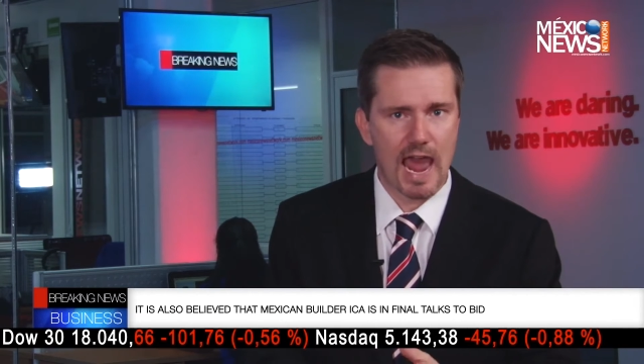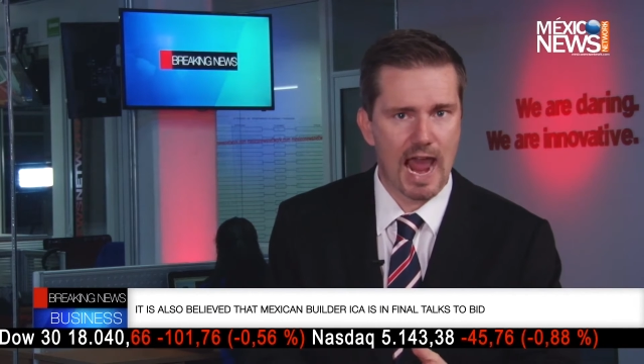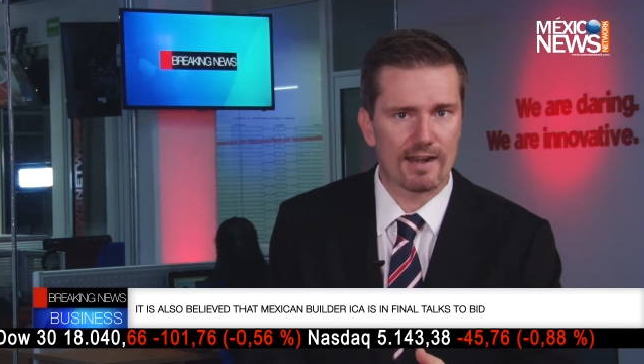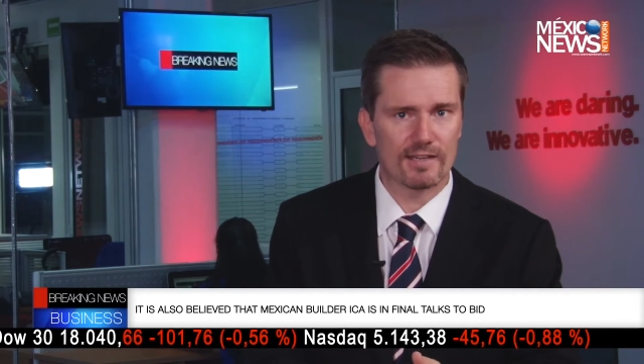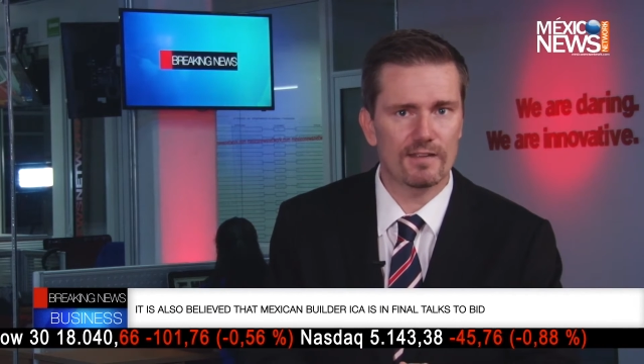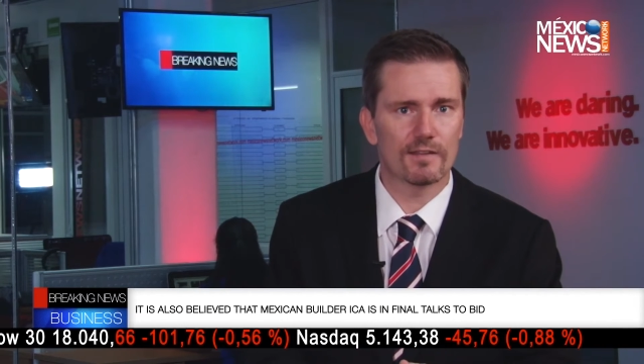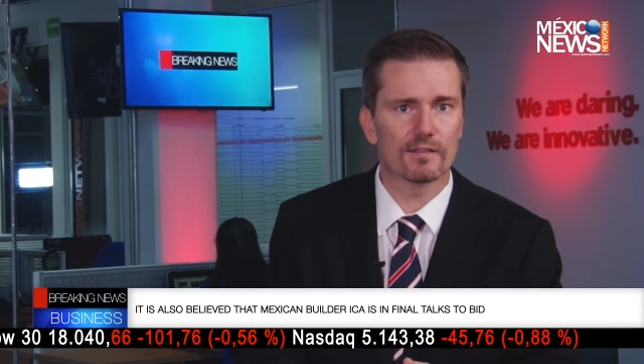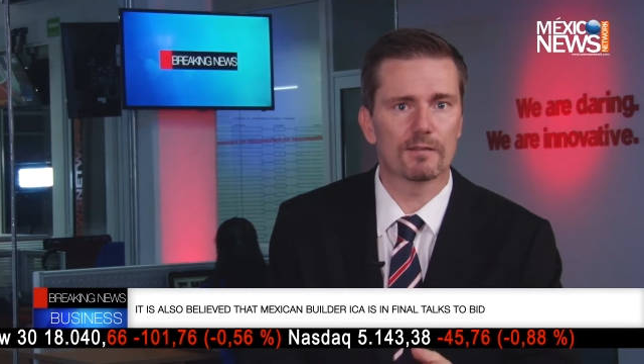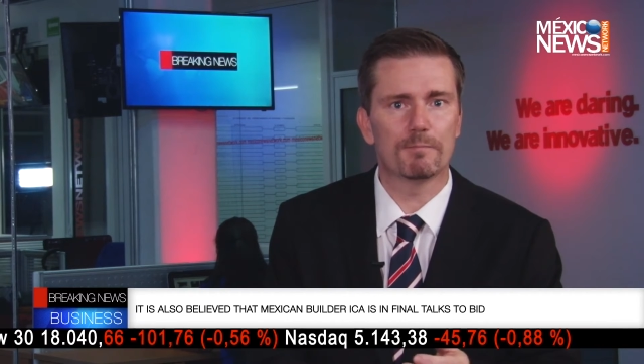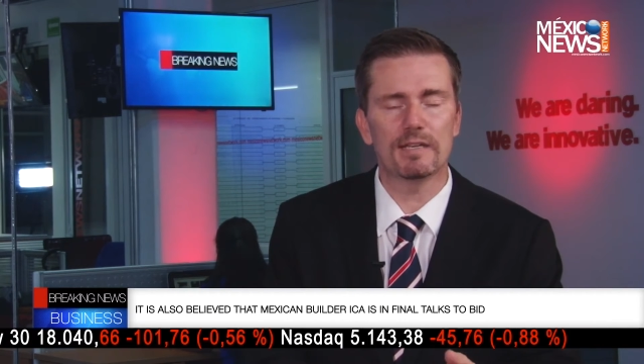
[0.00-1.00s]
adding
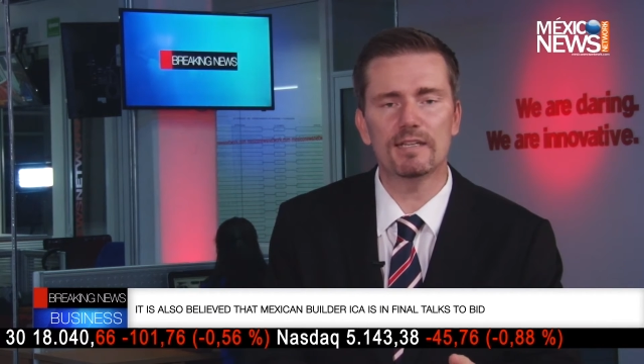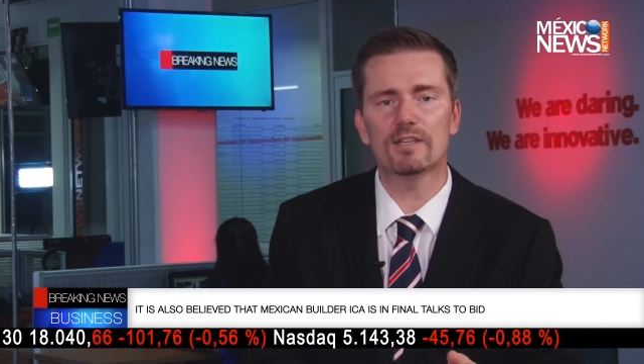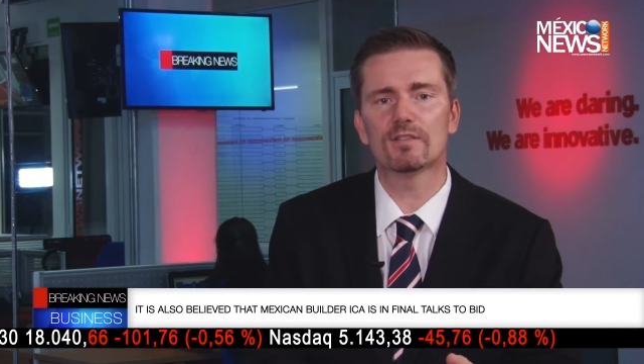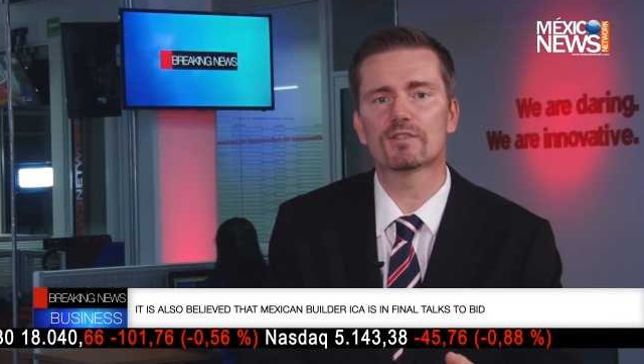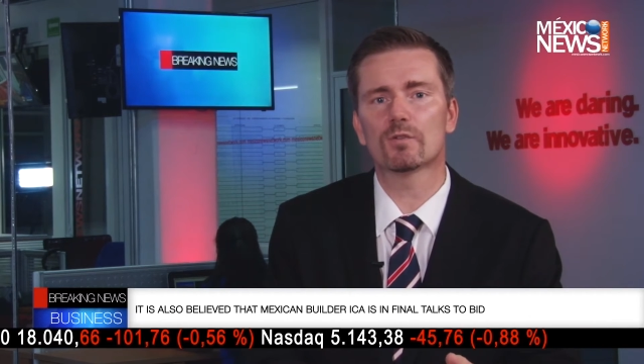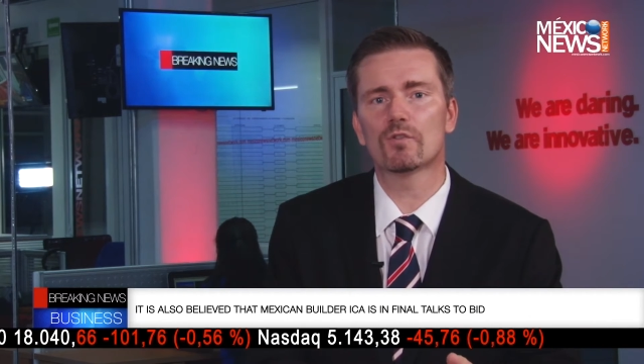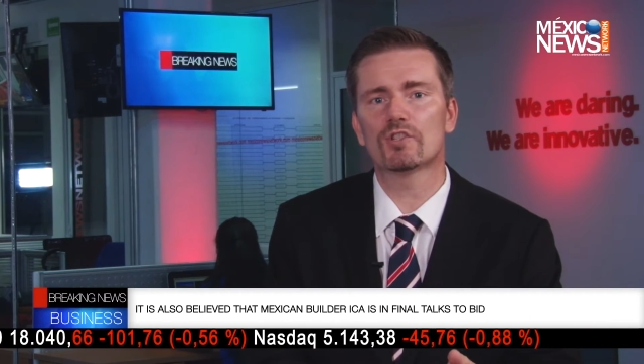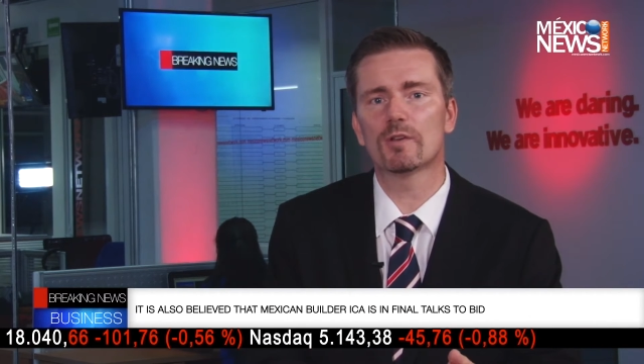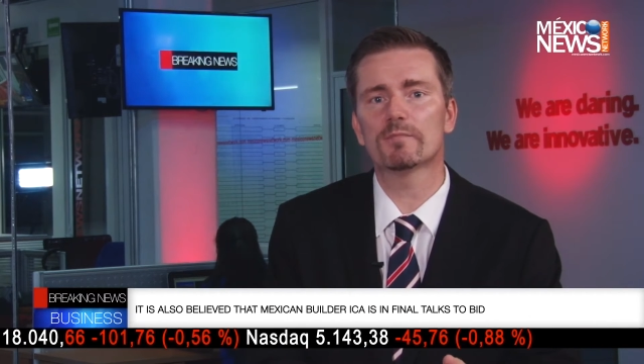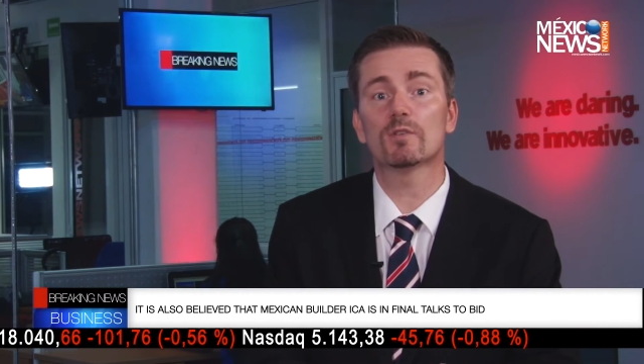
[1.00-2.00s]
that the bidding
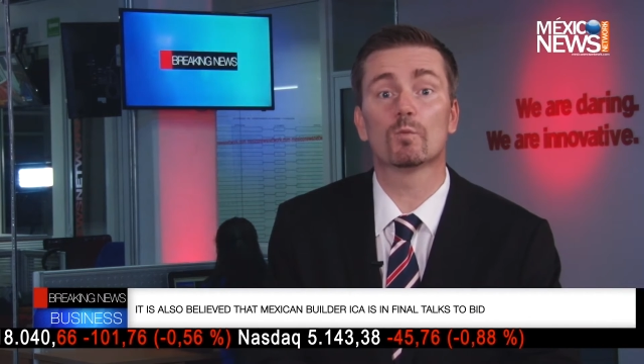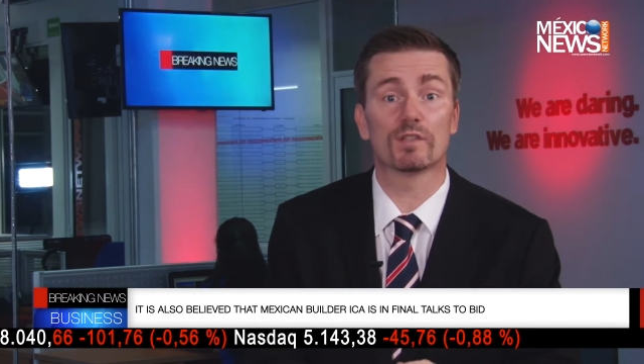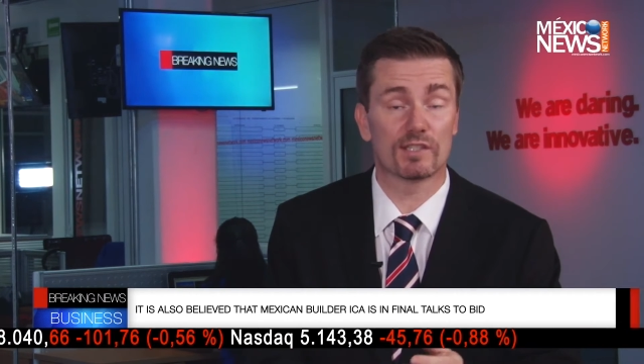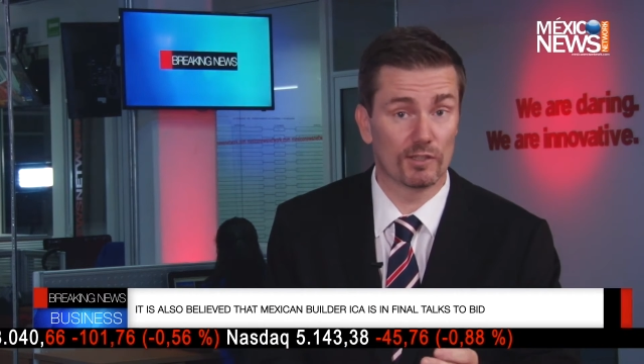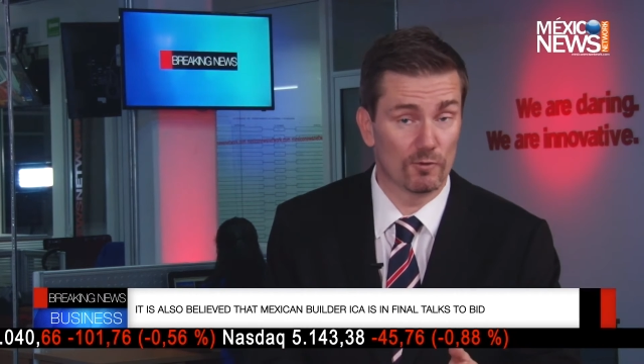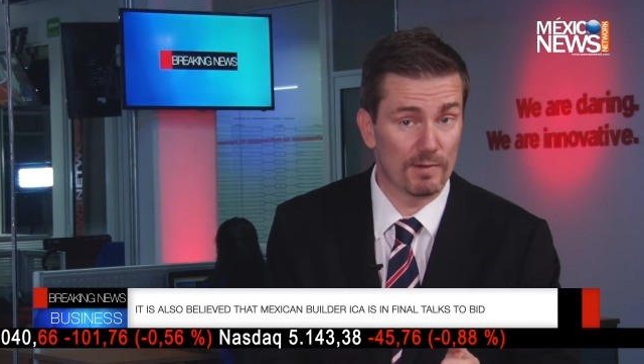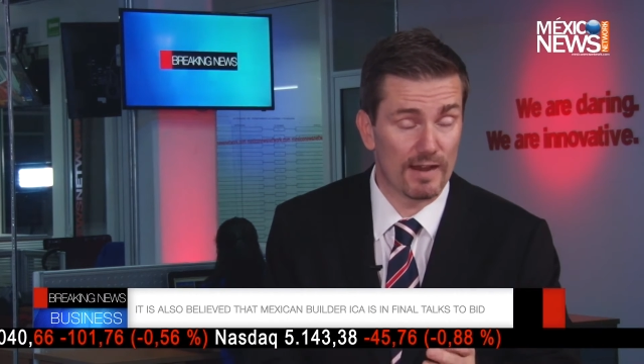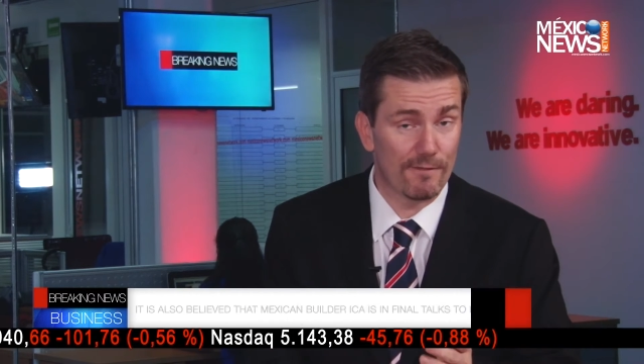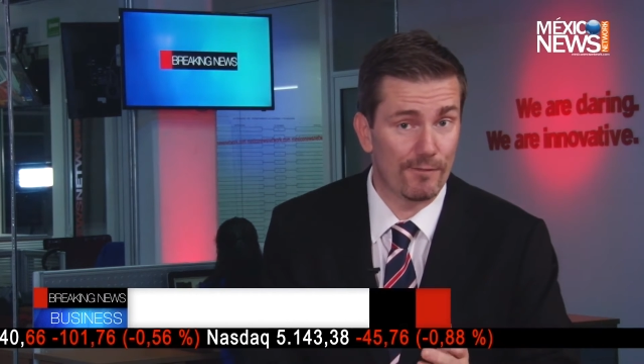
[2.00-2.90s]
consortiums were still being